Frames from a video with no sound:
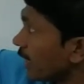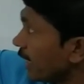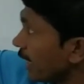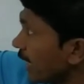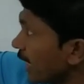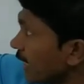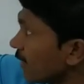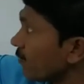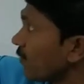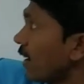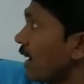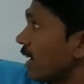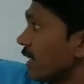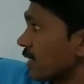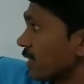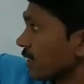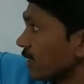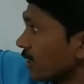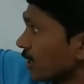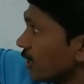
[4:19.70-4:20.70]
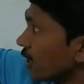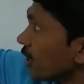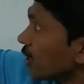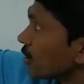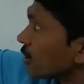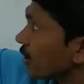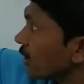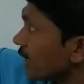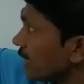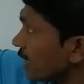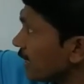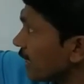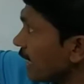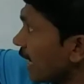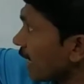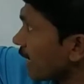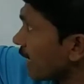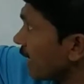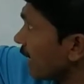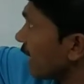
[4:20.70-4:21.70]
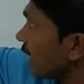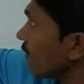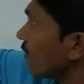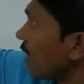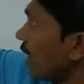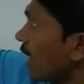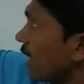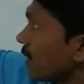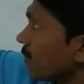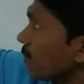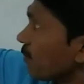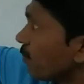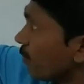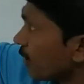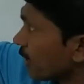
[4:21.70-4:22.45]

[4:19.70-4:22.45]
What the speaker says: 8 parts. So in that 8 part, for